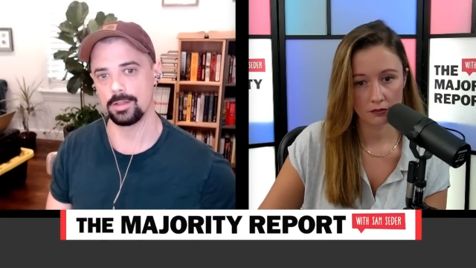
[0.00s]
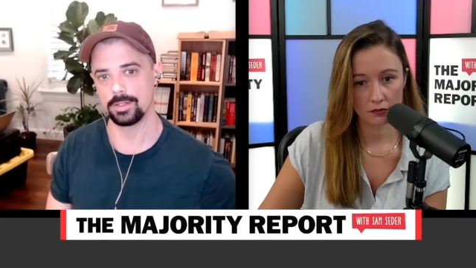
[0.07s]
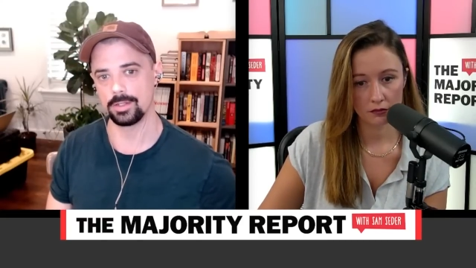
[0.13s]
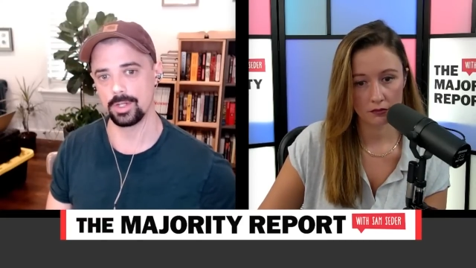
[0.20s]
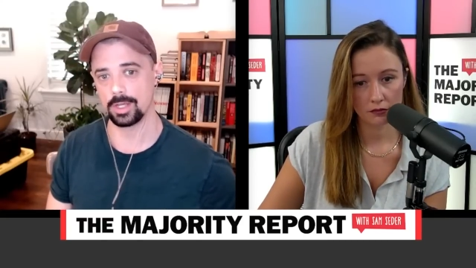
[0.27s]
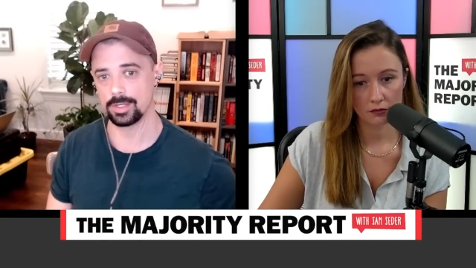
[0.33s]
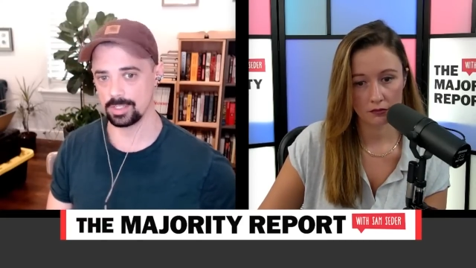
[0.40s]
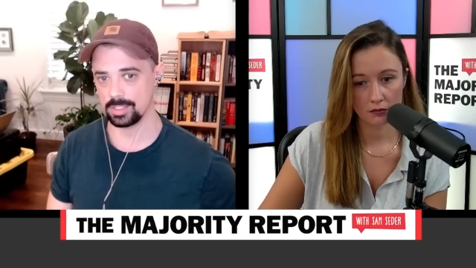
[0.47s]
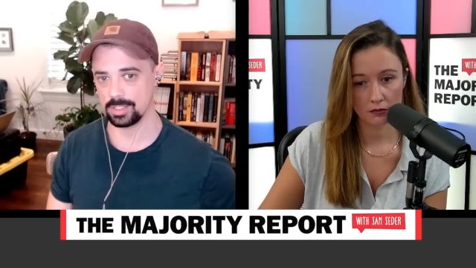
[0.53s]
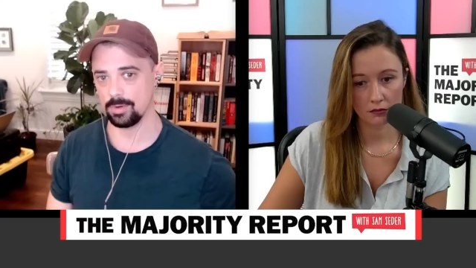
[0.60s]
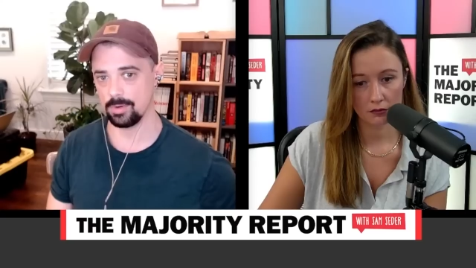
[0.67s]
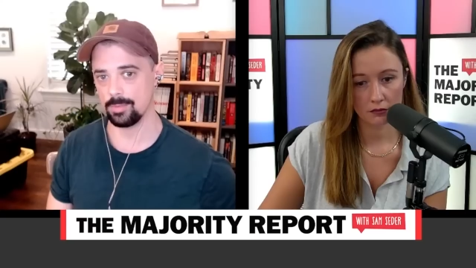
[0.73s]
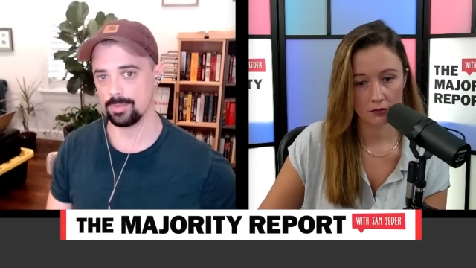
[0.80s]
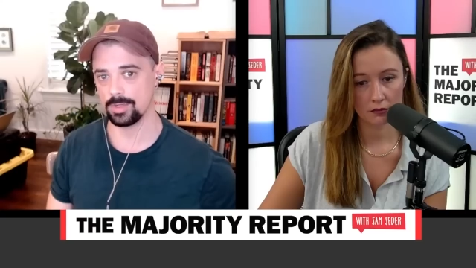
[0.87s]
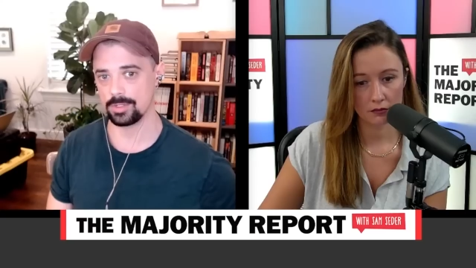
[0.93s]
Speaker 1: The Justice
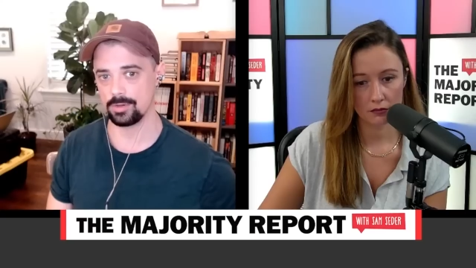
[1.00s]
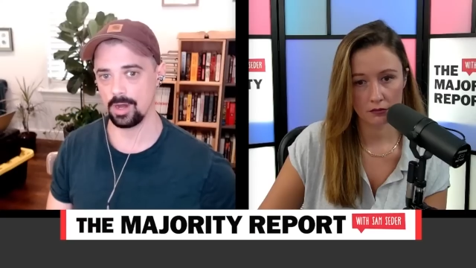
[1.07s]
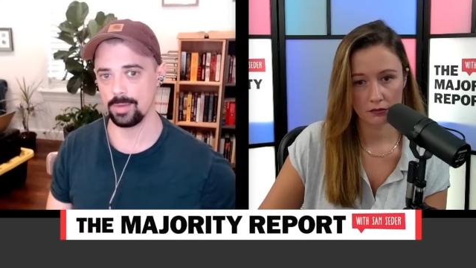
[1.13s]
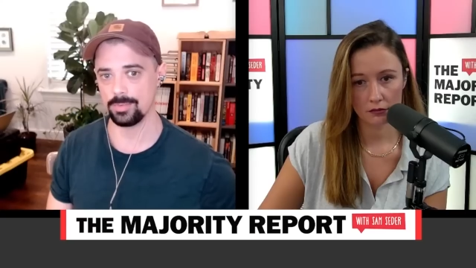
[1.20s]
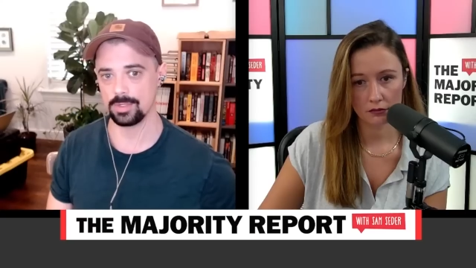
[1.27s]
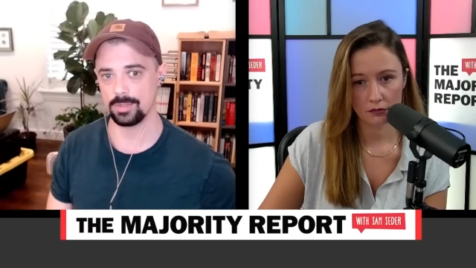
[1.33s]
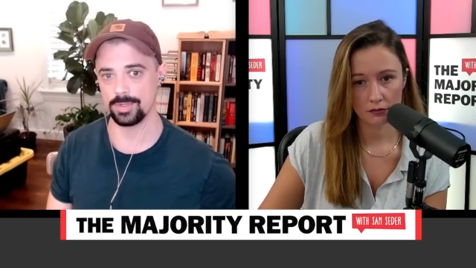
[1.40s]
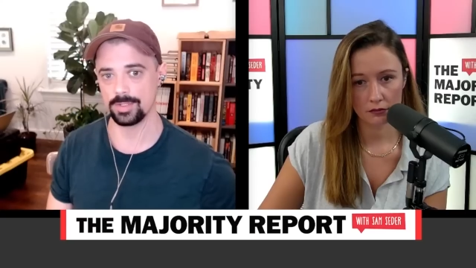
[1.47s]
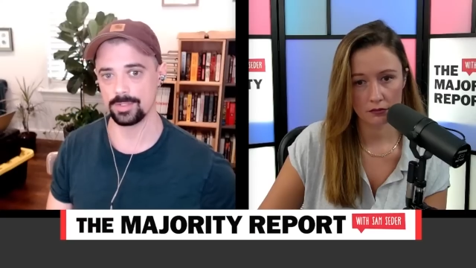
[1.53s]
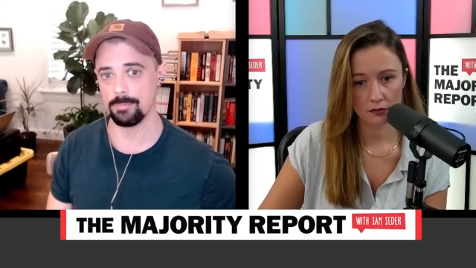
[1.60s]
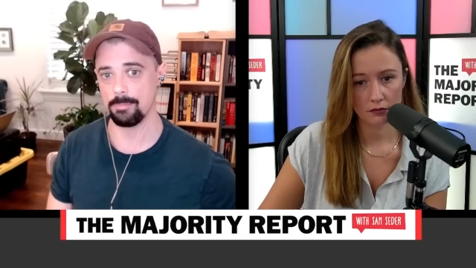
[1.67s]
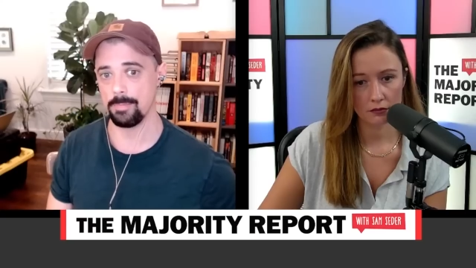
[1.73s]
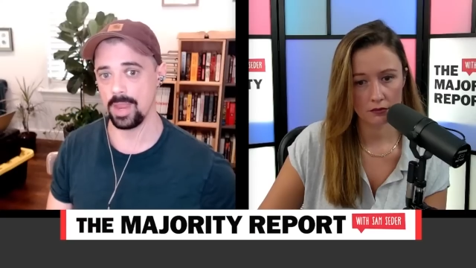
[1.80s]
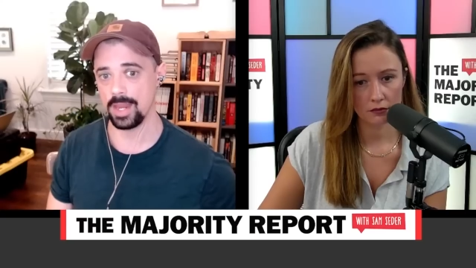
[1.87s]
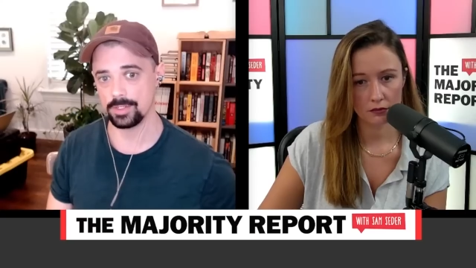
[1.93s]
Department describes him as a
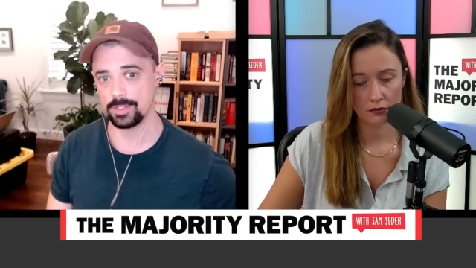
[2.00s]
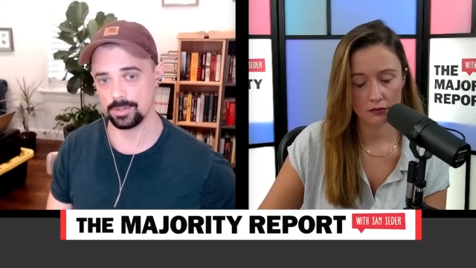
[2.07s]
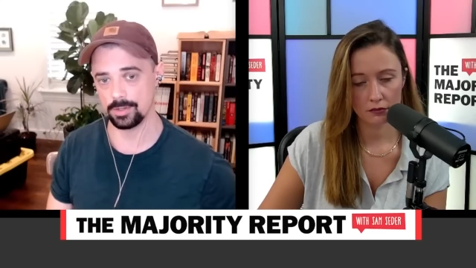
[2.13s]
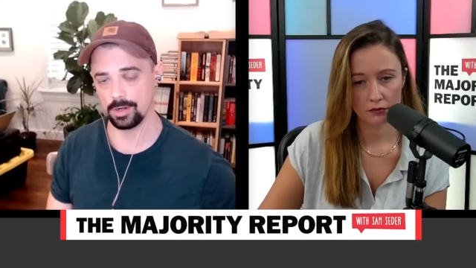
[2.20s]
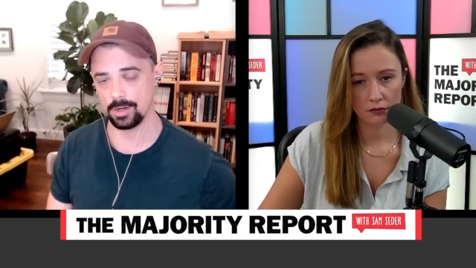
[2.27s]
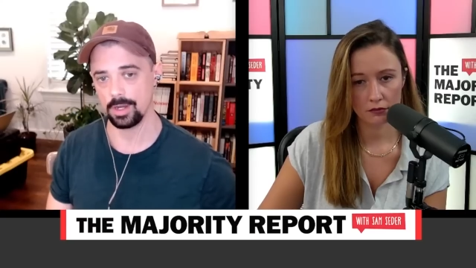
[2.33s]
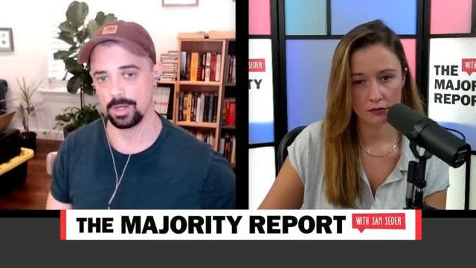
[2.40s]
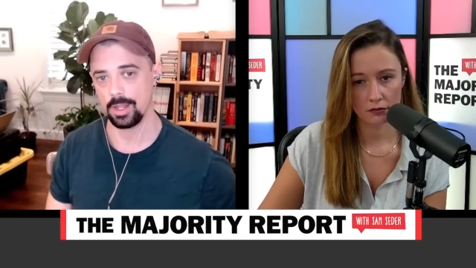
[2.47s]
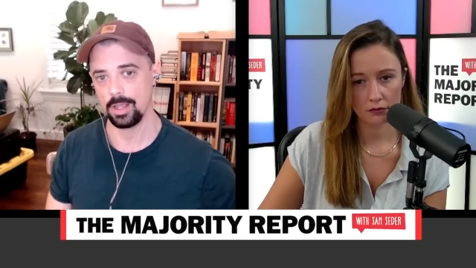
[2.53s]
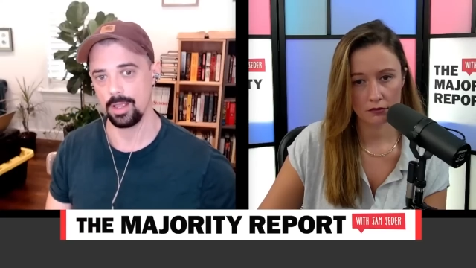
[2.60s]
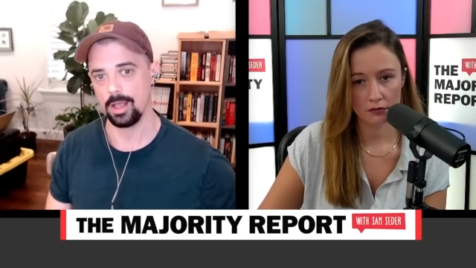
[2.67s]
major